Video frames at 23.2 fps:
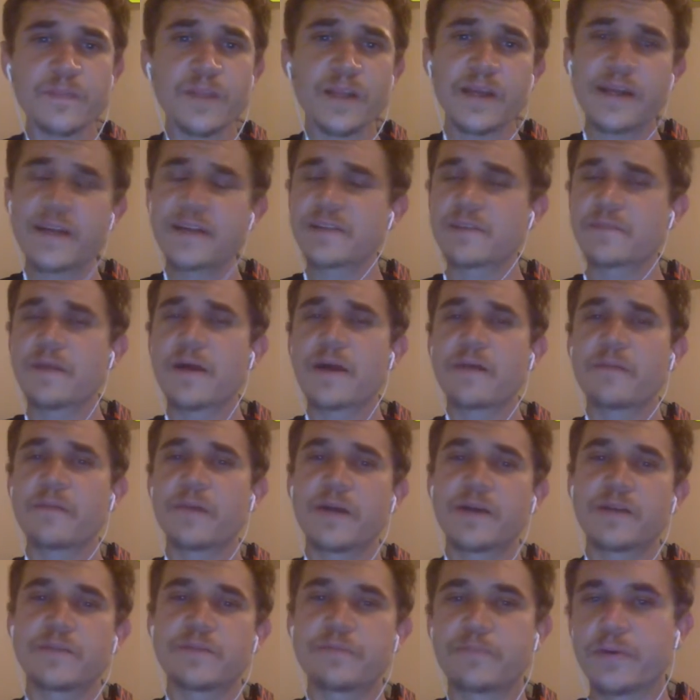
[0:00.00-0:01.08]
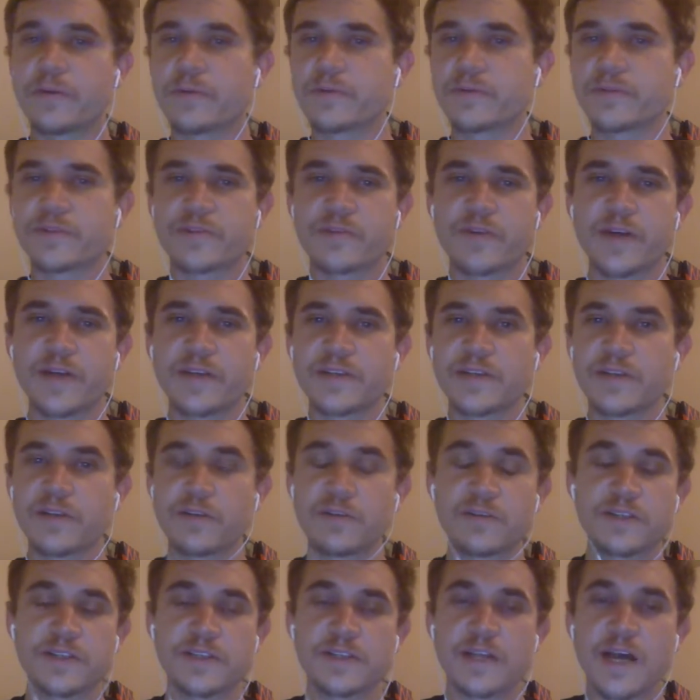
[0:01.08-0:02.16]
he doesn't mind pulling strings and
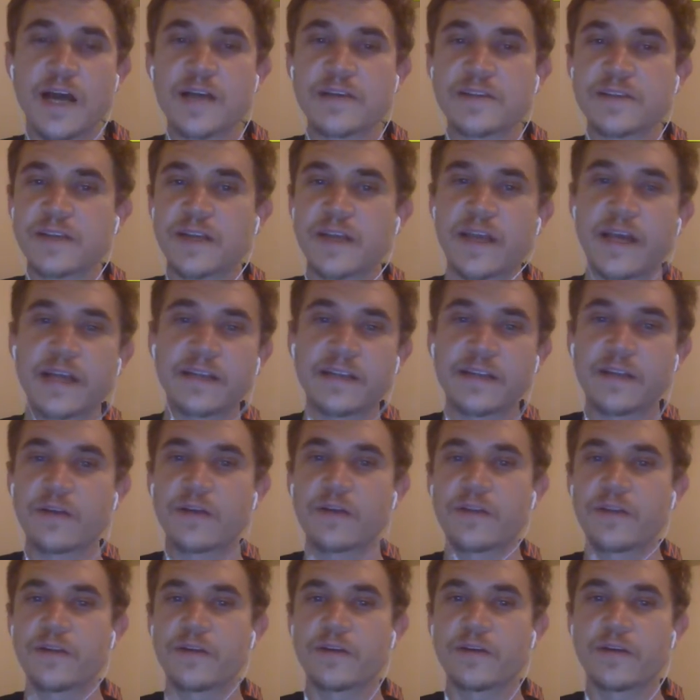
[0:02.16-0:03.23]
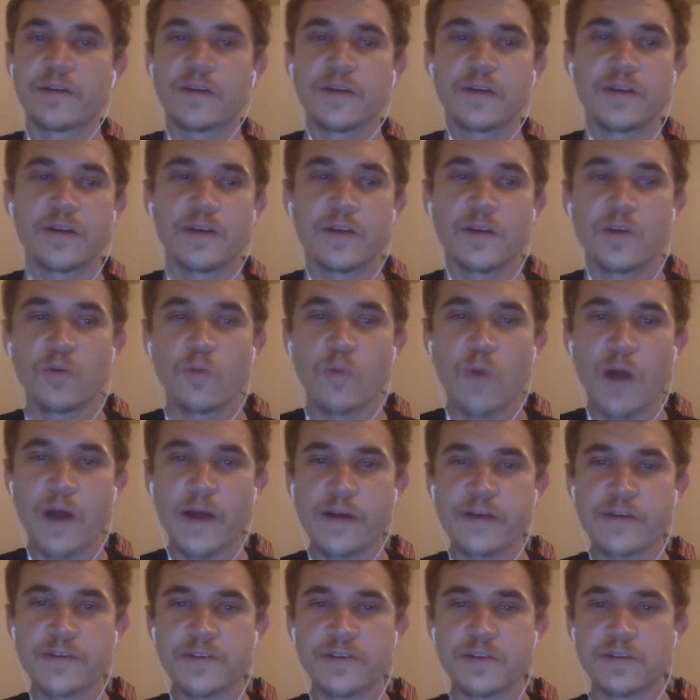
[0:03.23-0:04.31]
closing his eyes and connecting all the
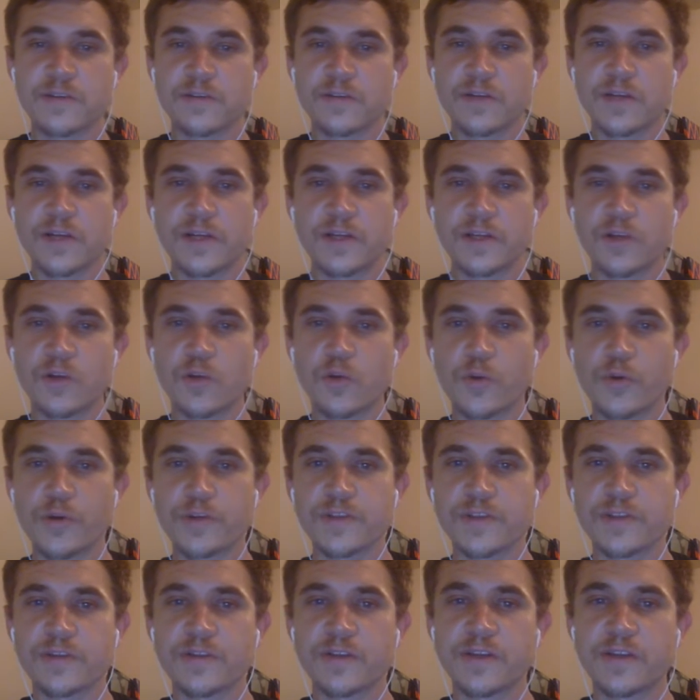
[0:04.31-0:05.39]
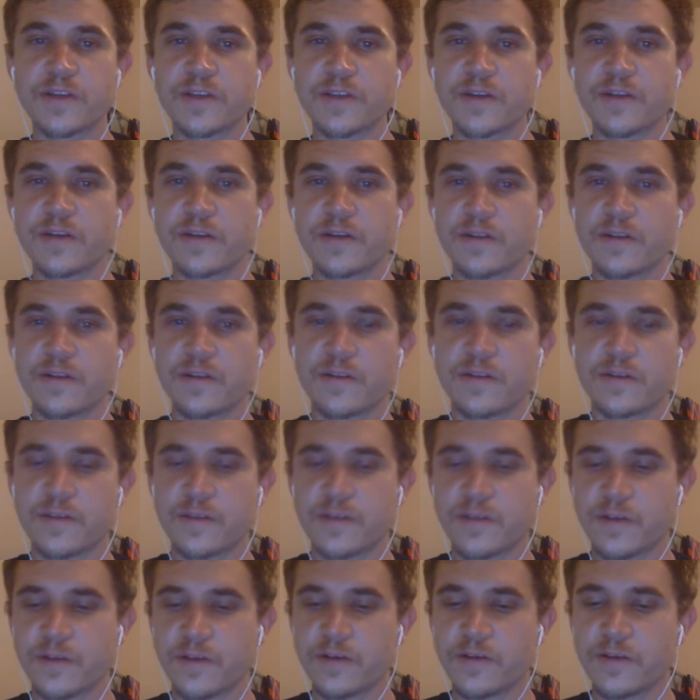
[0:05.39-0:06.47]
wires and cords underneath the
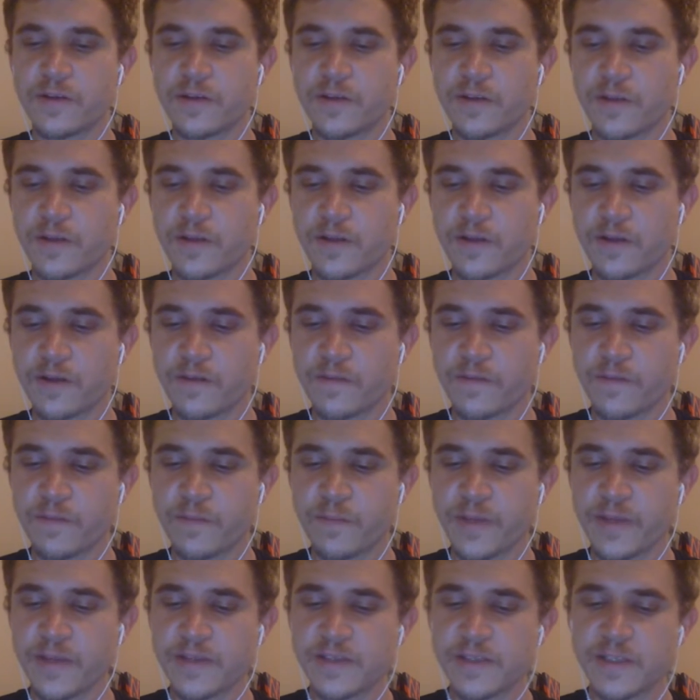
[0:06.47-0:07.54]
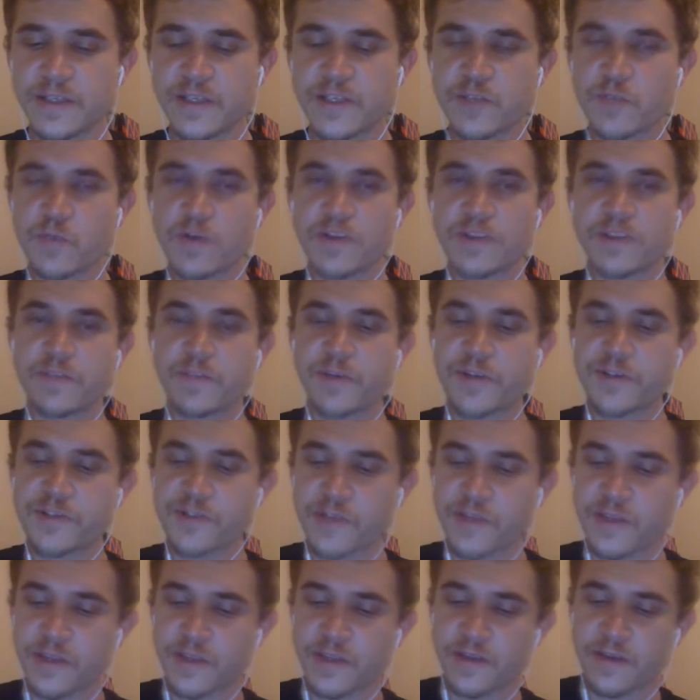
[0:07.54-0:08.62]
hood of the beast. He just wants to make
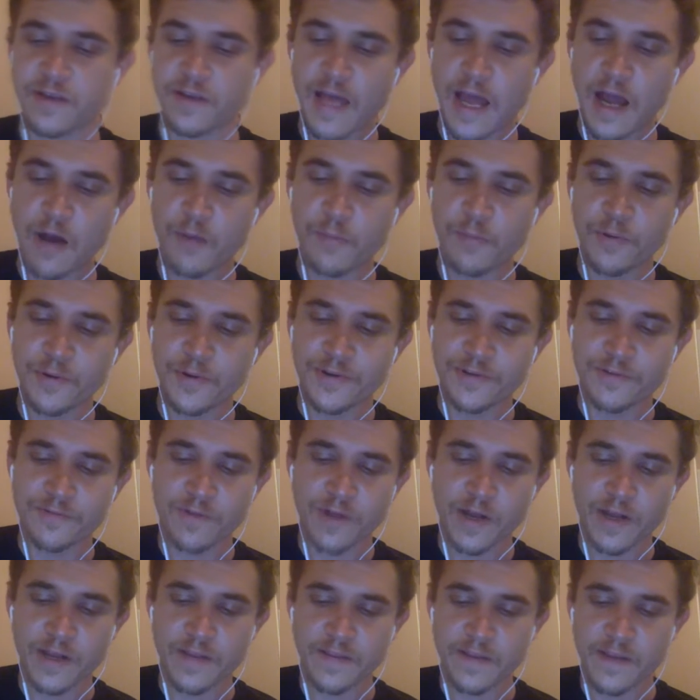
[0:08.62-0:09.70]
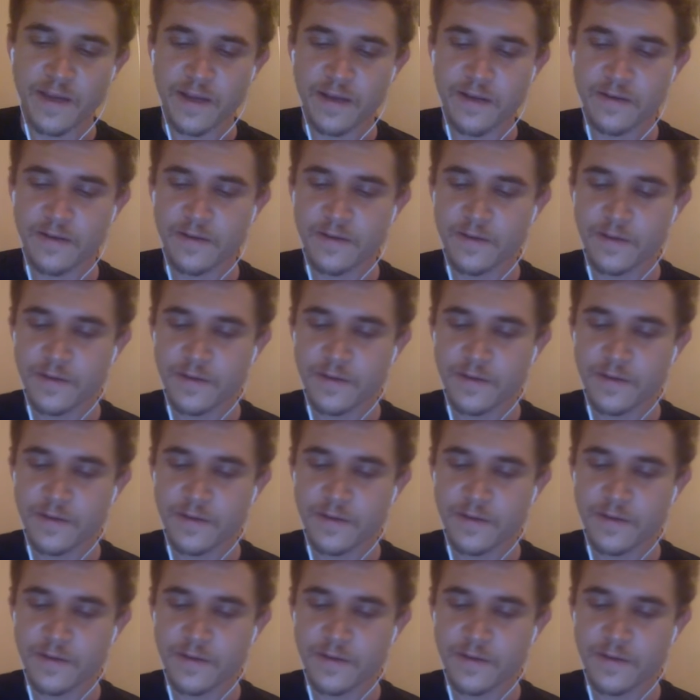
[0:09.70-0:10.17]
sure that the output is right at the end,